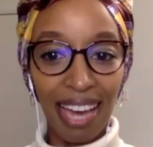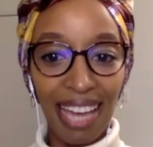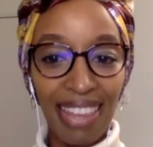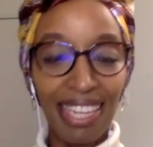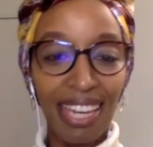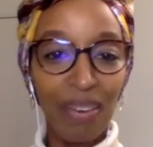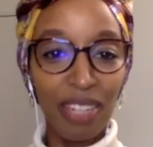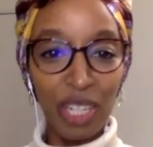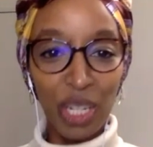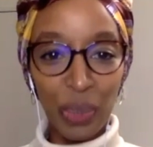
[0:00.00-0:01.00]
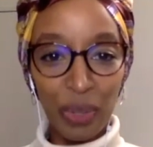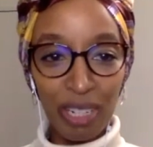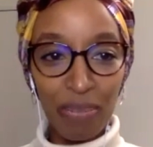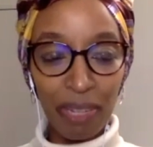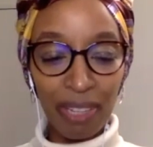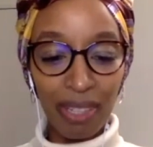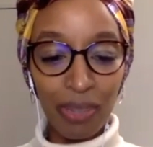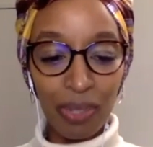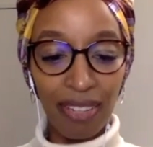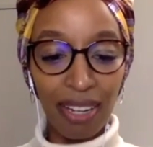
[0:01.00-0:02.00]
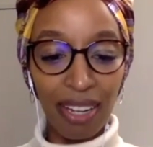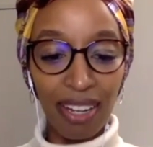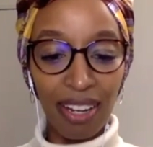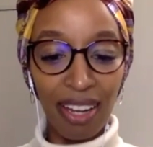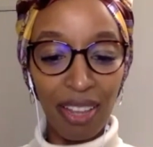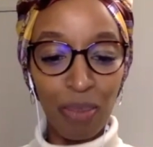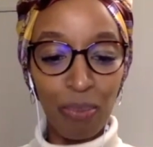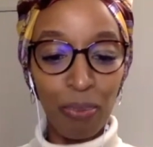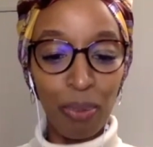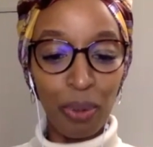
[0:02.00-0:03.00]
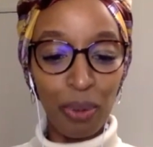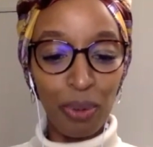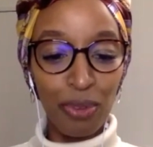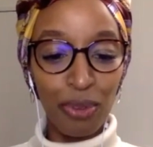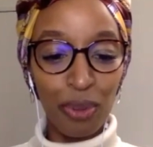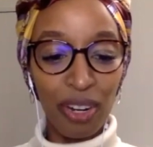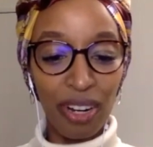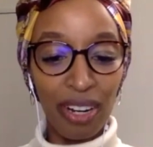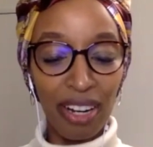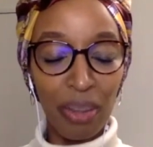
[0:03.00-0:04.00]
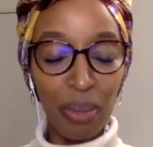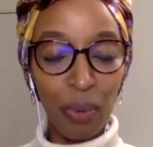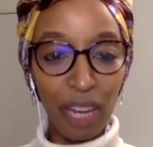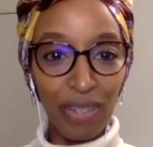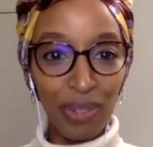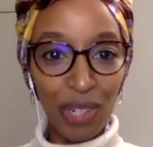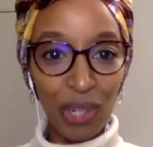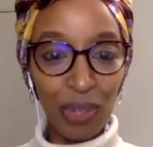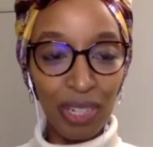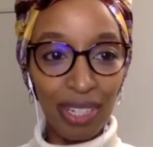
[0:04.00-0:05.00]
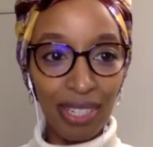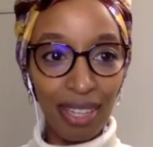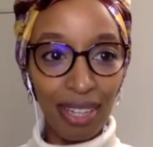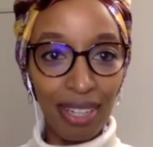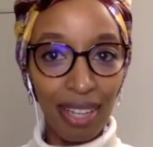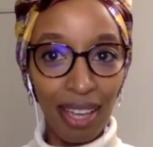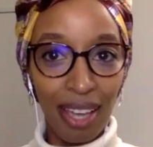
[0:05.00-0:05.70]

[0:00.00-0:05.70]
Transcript: I think I already knew it, but this was another proof or another way to show it, is that